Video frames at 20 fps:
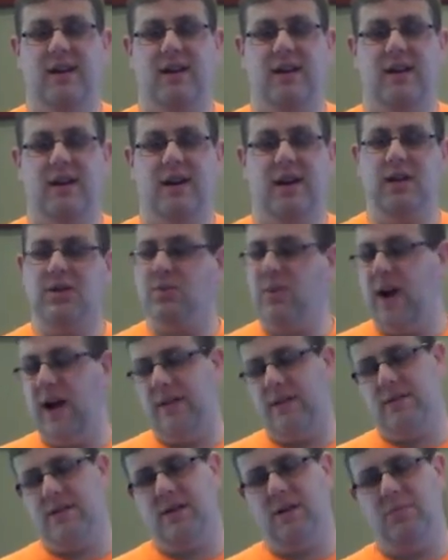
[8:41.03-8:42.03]
It's
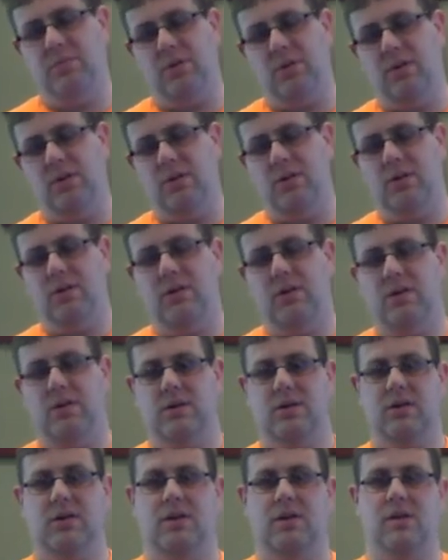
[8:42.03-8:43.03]
rather simple.
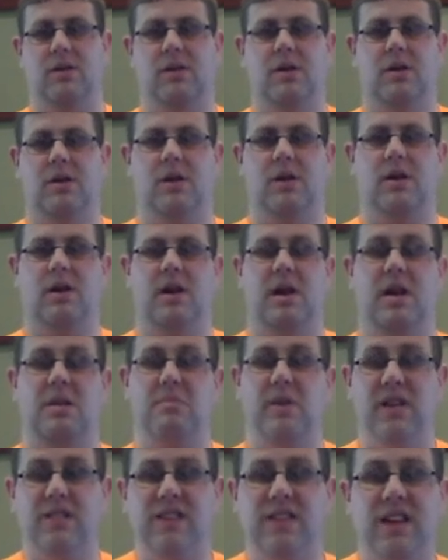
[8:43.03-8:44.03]

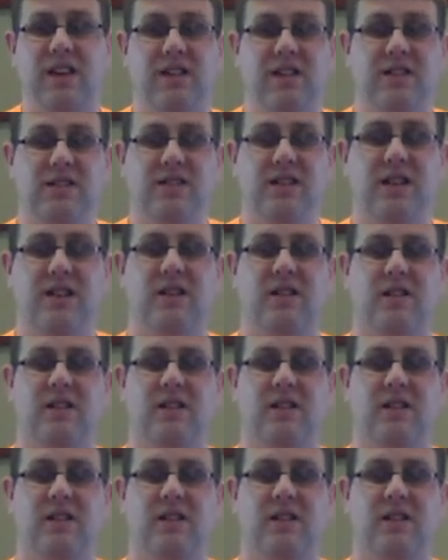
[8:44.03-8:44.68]
Admit that you're a sinner.